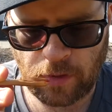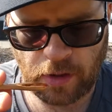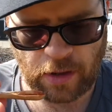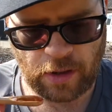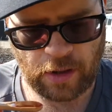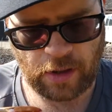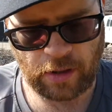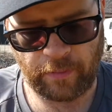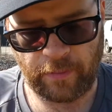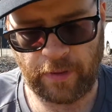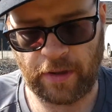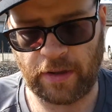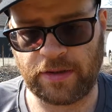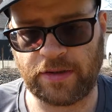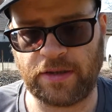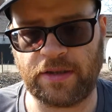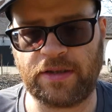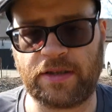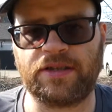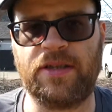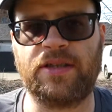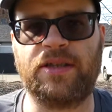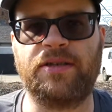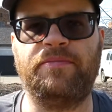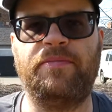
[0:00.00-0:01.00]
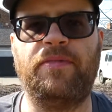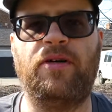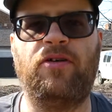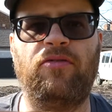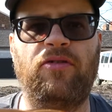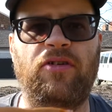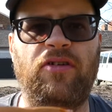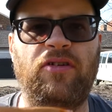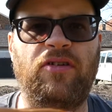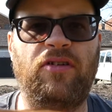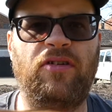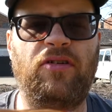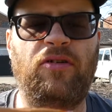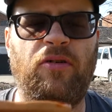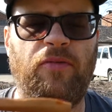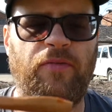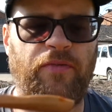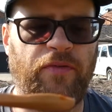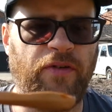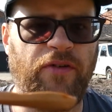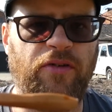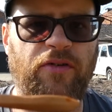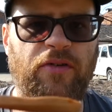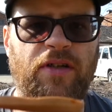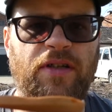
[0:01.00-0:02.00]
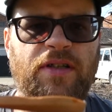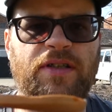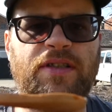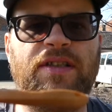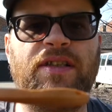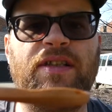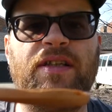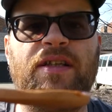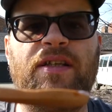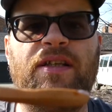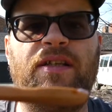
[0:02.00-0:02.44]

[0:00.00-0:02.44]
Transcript: Oh man, it smells good. Hopefully you can see